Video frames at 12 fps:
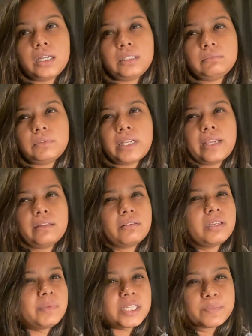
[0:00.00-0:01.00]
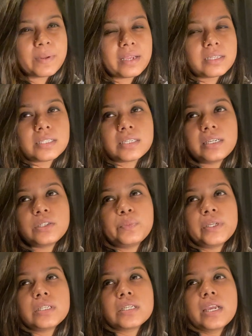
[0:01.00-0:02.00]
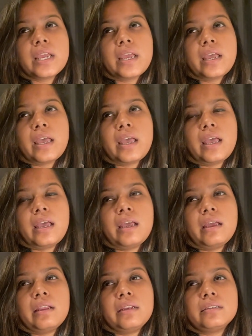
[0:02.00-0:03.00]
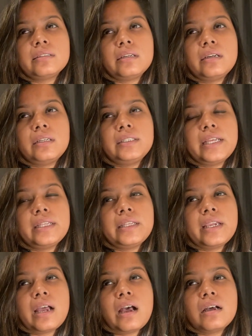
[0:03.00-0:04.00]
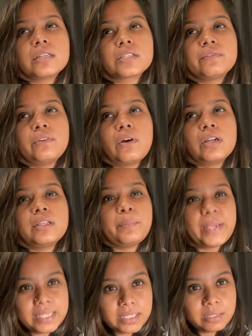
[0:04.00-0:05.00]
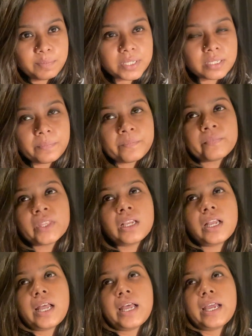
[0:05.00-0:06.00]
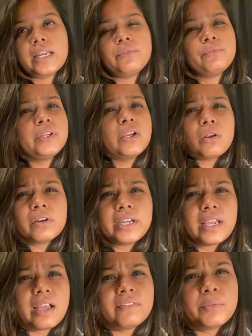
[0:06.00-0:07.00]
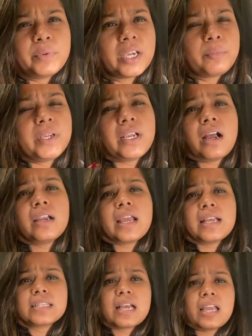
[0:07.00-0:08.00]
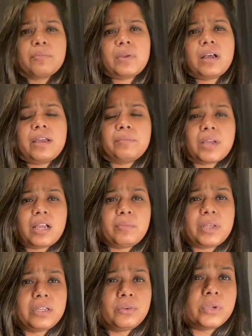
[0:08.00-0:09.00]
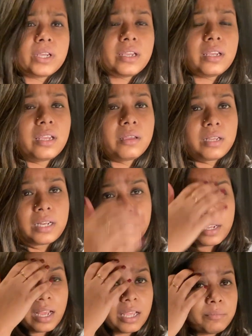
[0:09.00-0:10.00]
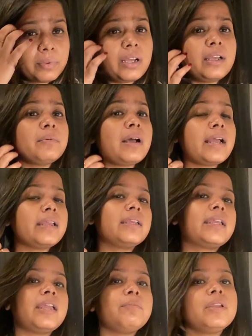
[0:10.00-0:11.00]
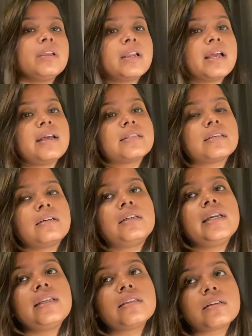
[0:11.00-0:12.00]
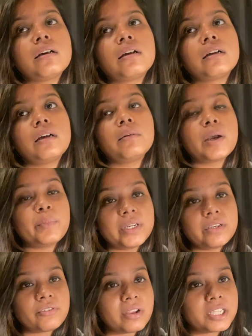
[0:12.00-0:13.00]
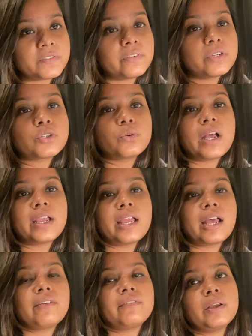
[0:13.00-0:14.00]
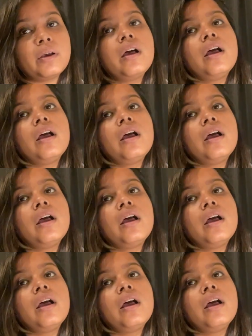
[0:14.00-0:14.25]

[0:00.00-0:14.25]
like 3 months bank statement. And then they ask for the pay slips. And we already have the BRP card, as I'm an UK, like I came here as a inter company transfer, so I have the